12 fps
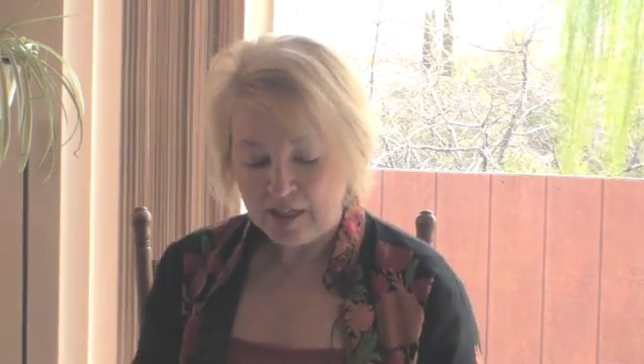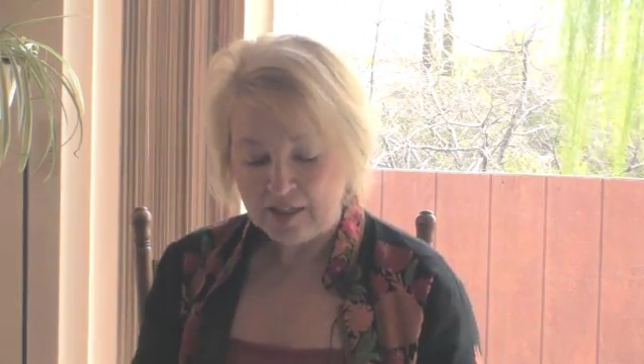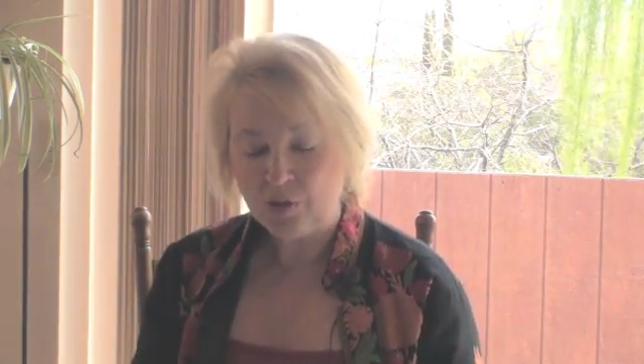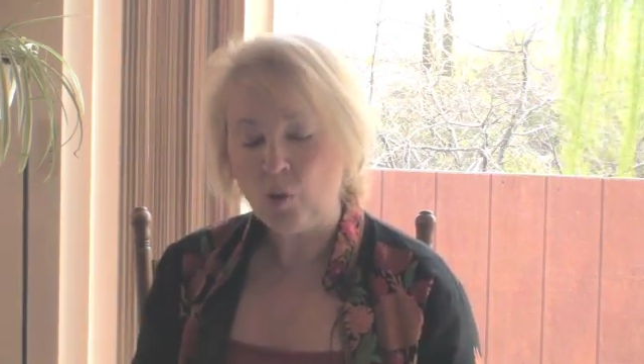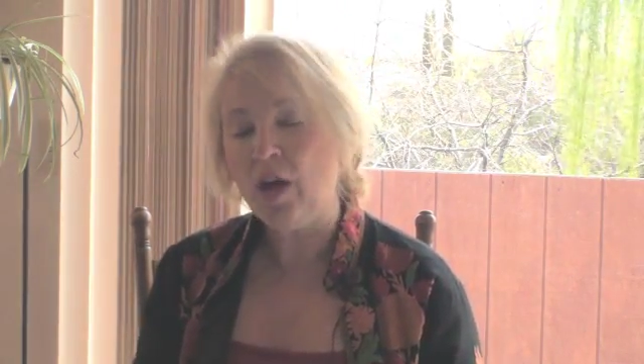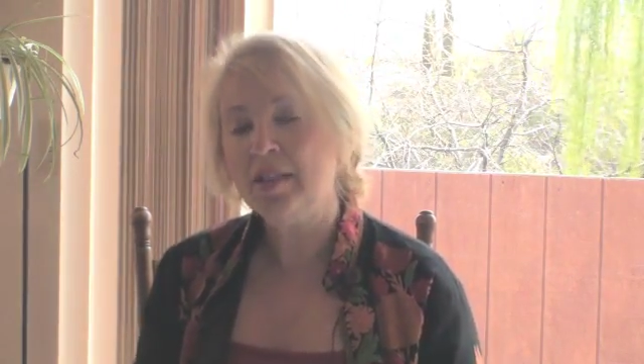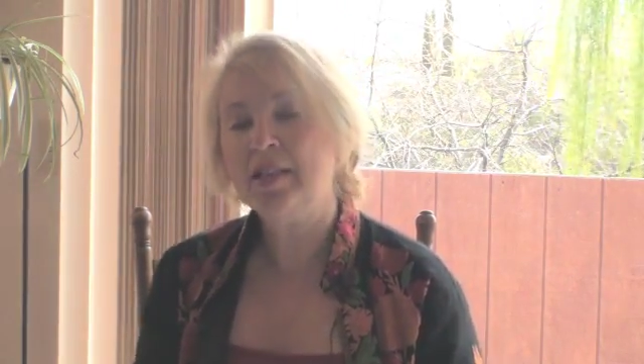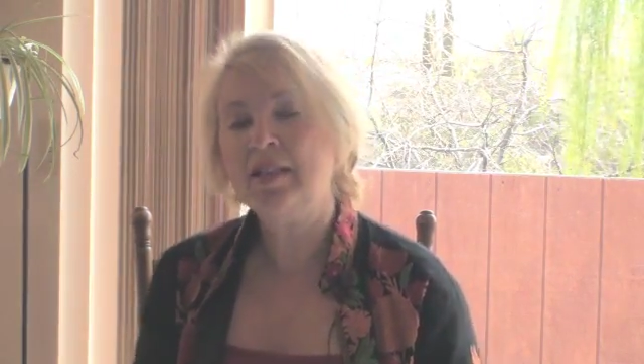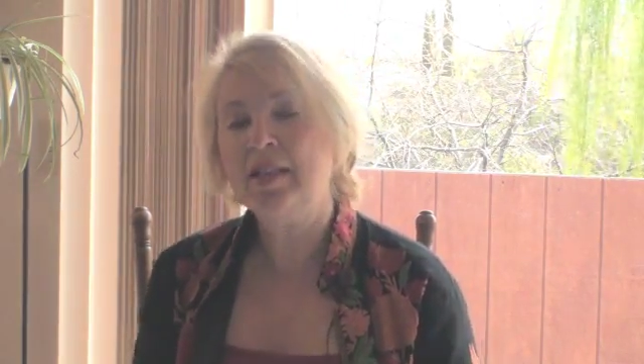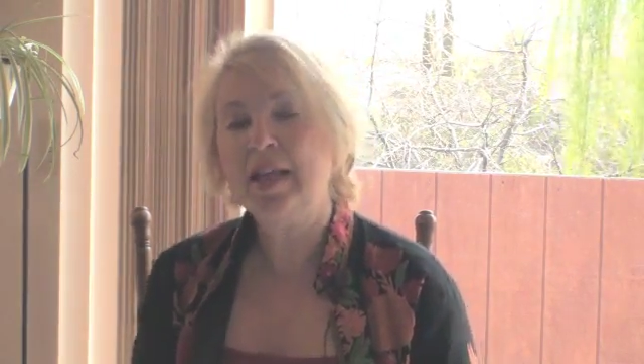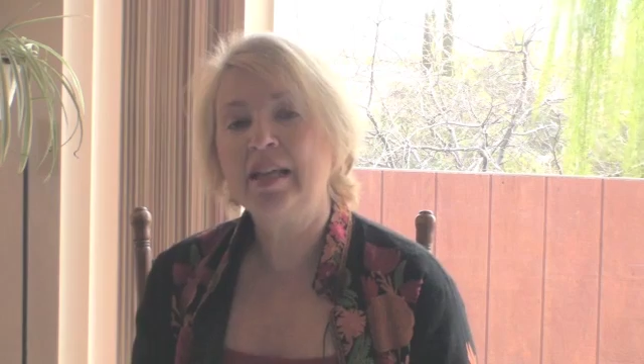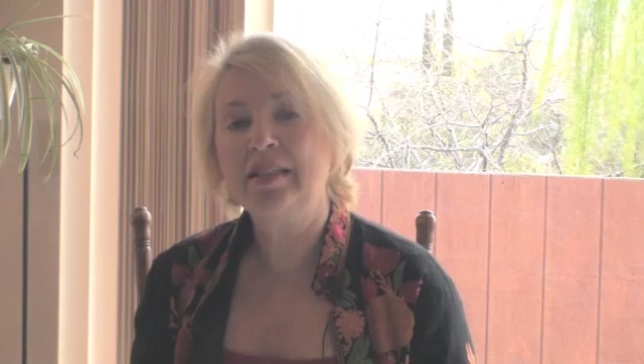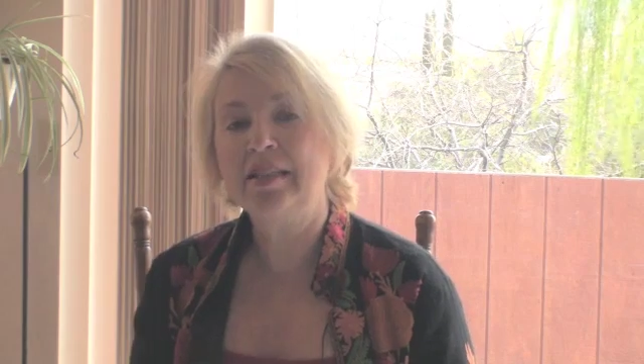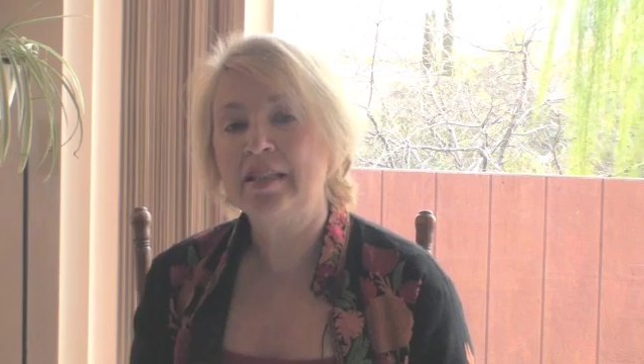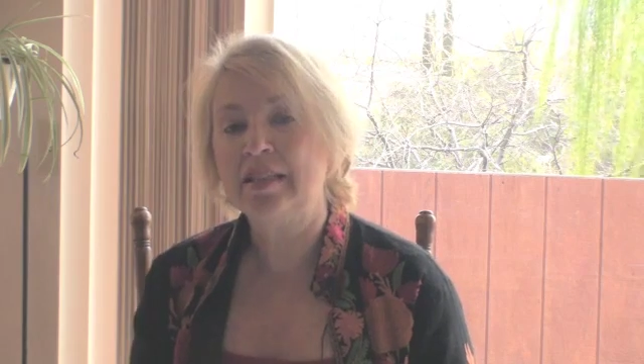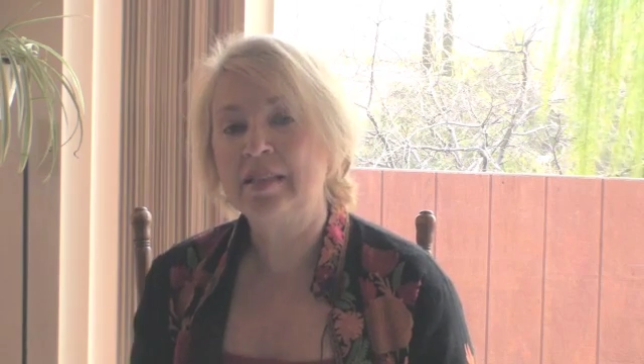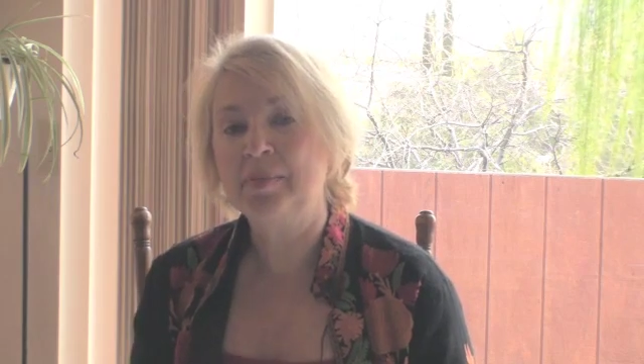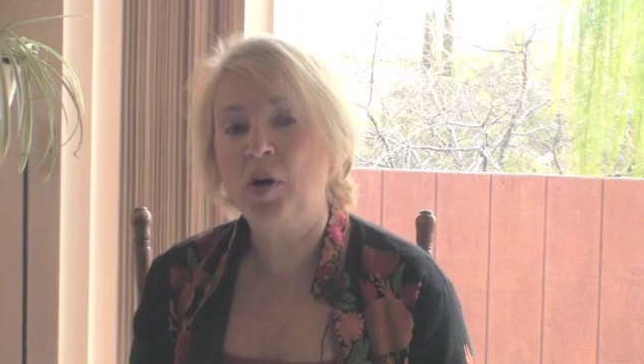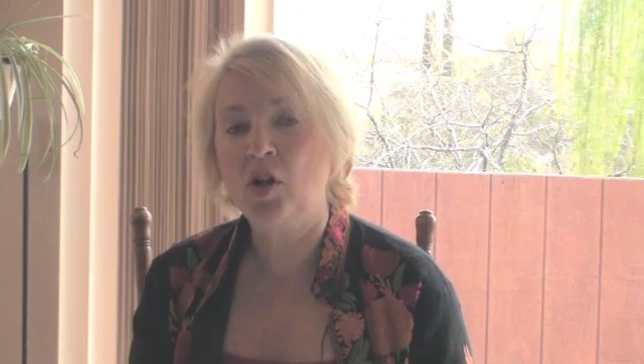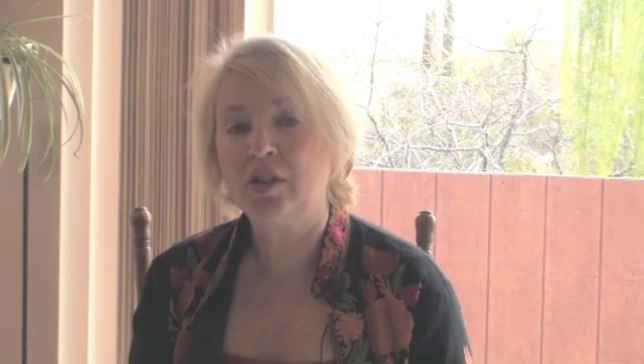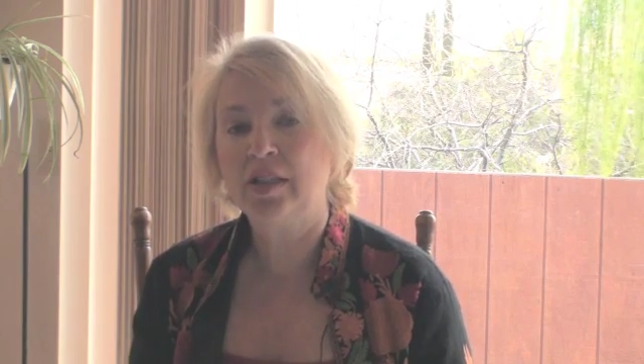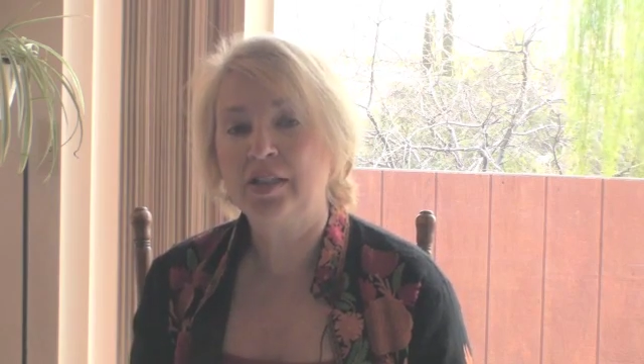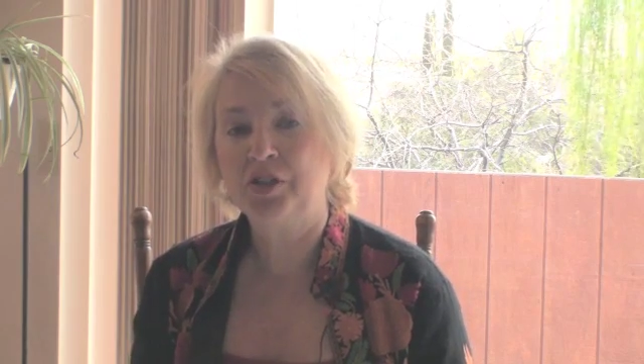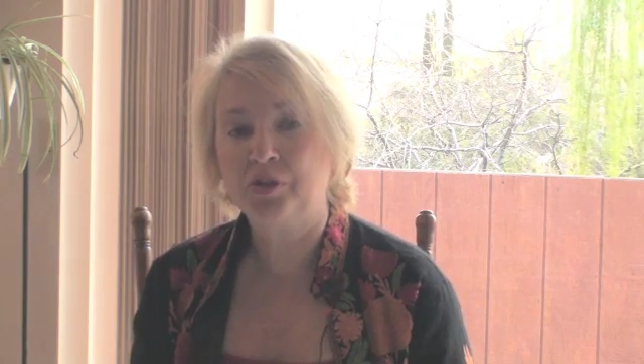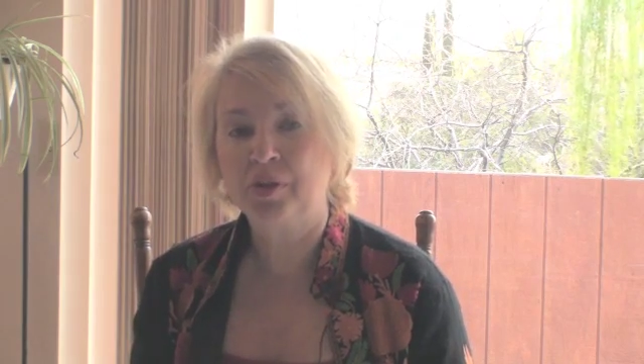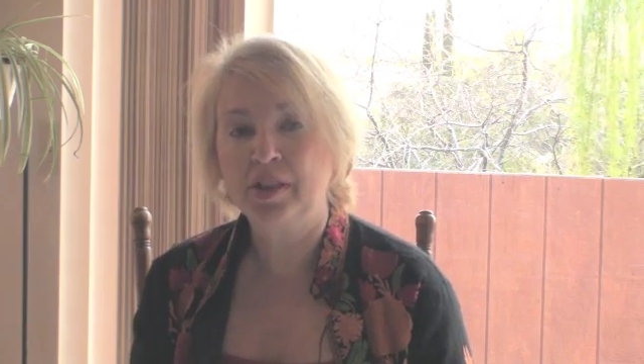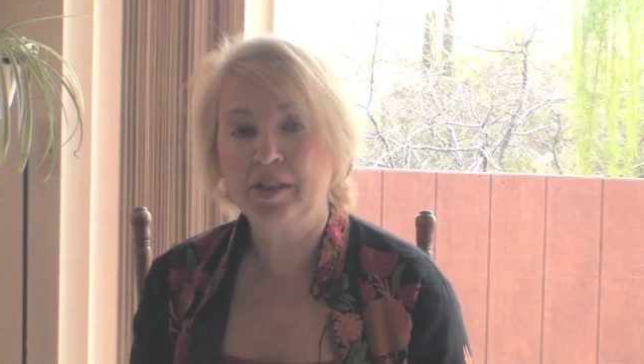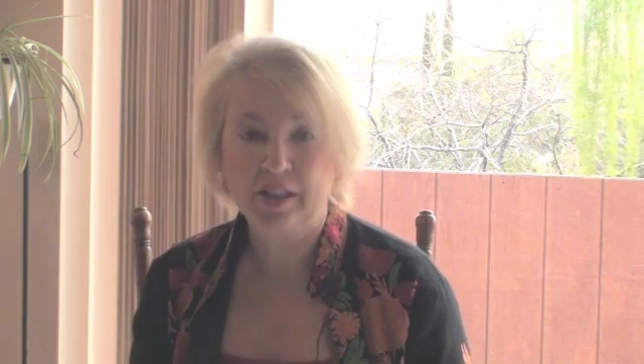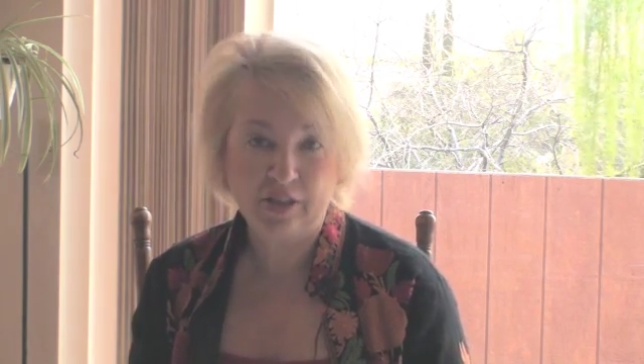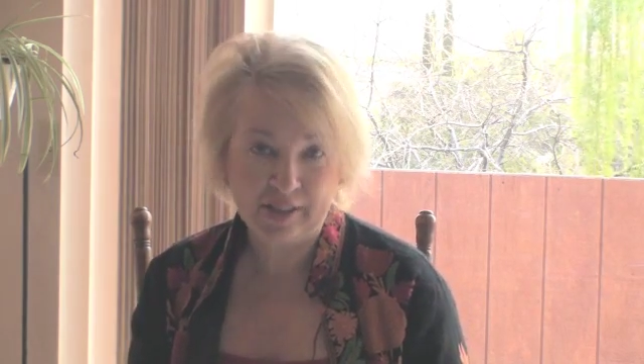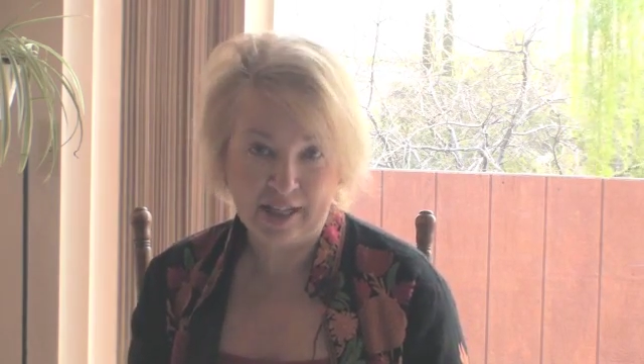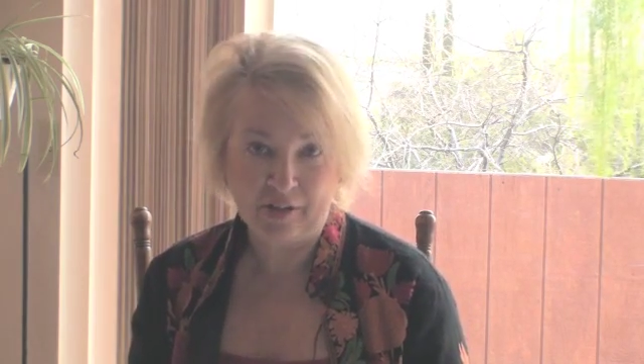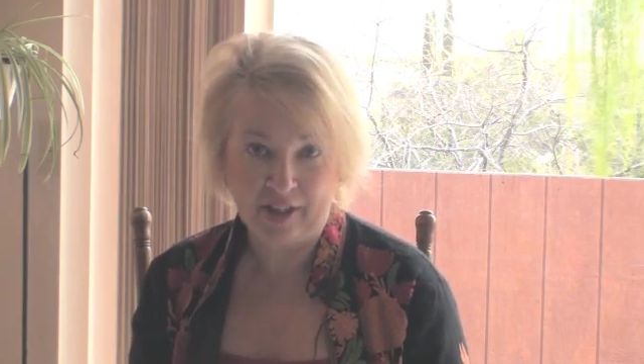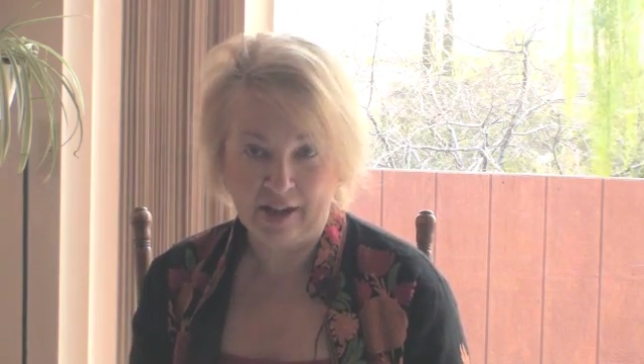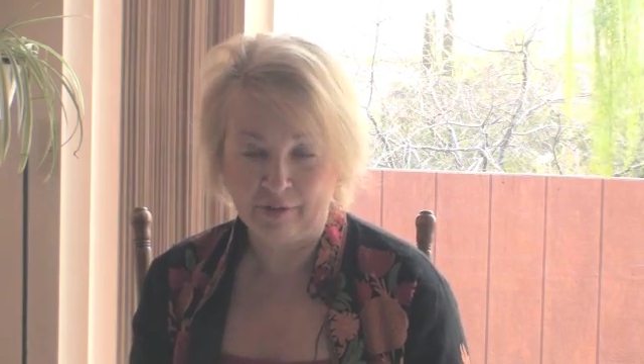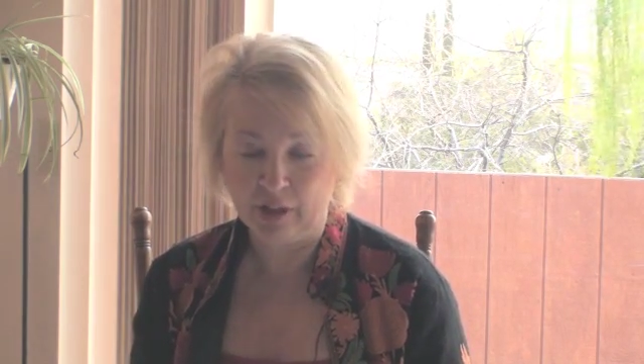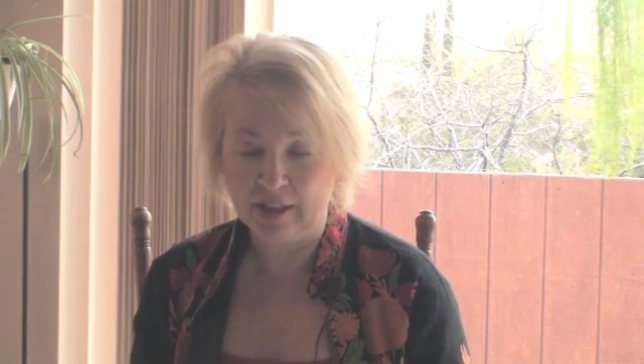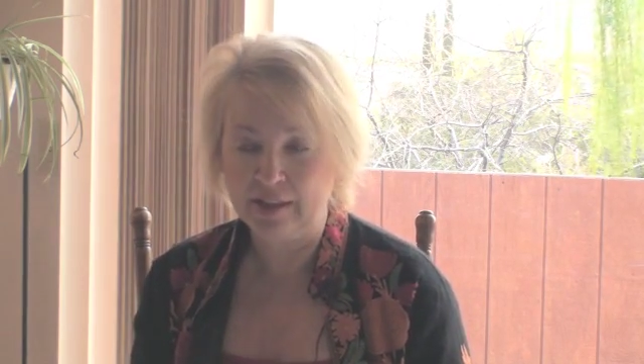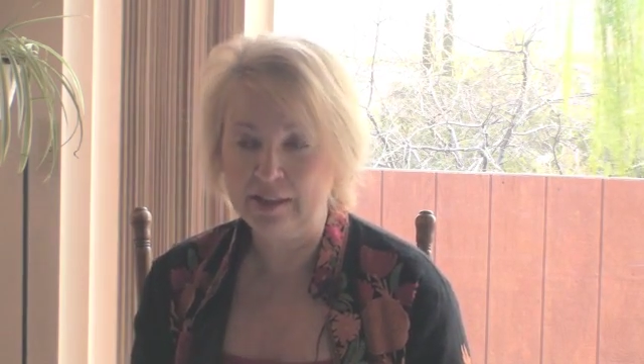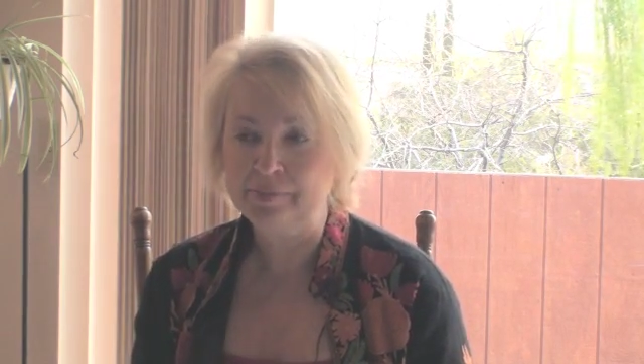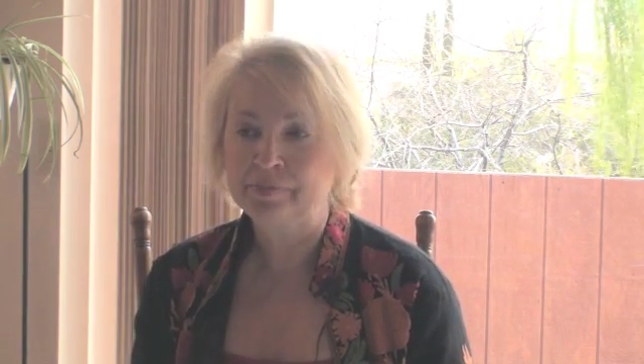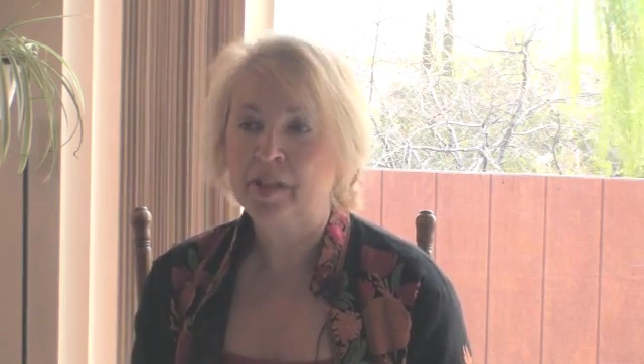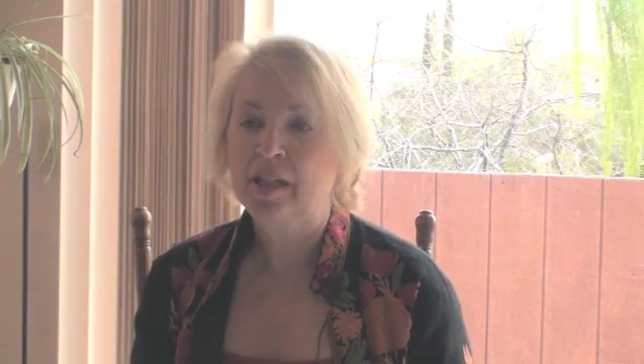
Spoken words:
Swaziland is a small country near South Africa.